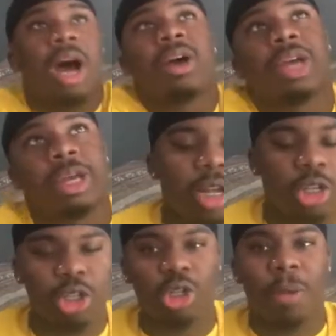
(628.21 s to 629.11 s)
Okay,
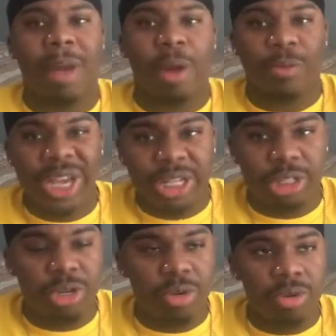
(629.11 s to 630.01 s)
so by week
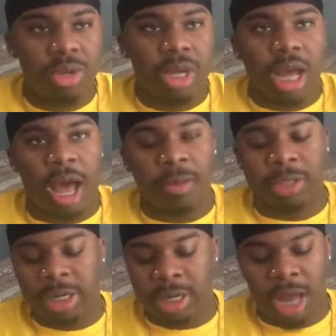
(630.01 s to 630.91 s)
two, I
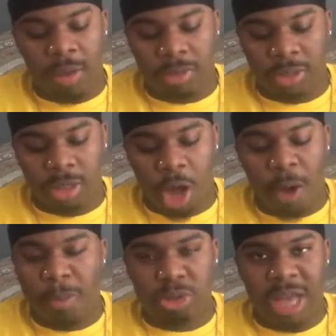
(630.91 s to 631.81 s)
was
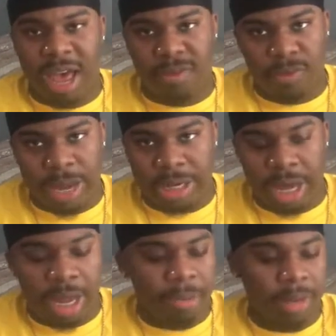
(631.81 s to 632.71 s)
almost halfway
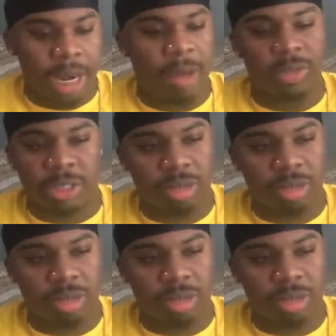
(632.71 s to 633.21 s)
done, but I was